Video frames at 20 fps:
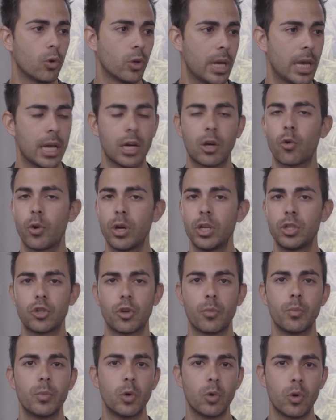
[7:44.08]
increase
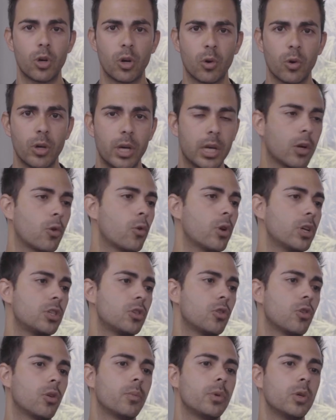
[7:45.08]
your mood. It'll increase
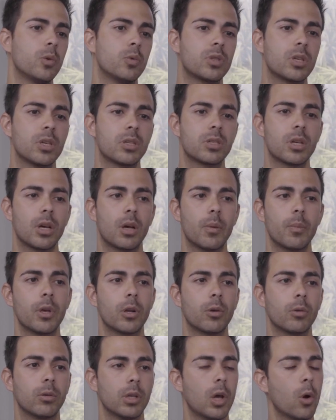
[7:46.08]
your immune system.
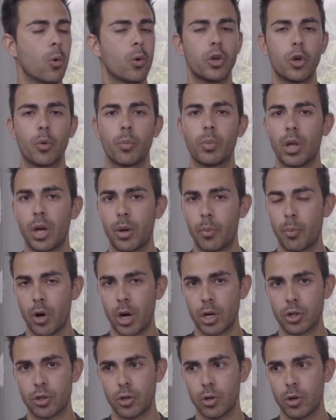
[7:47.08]
It'll lower your blood
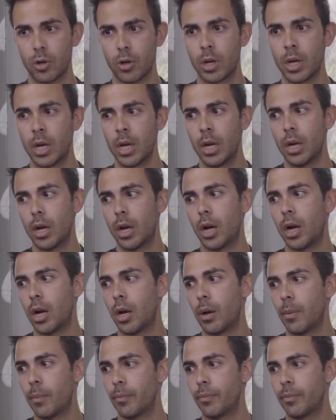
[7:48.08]
pressure.
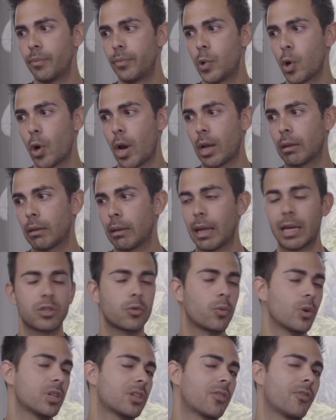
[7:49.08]
You're at
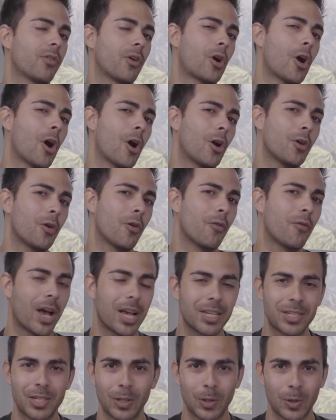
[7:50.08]
less risk for
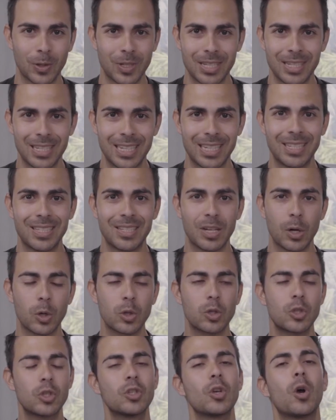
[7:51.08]
cardiovascular disease. There are
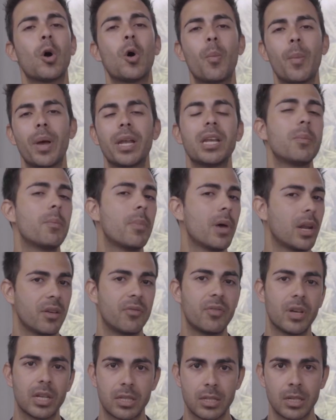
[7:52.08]
so many
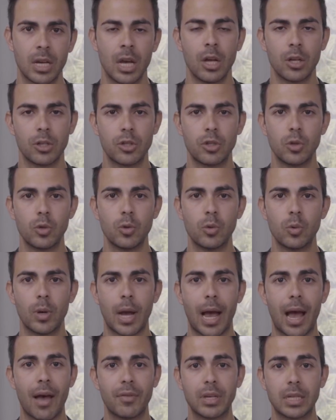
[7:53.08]
benefits to
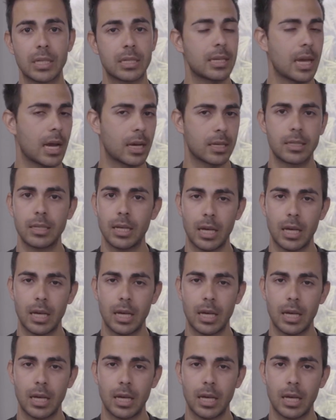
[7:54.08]
having sex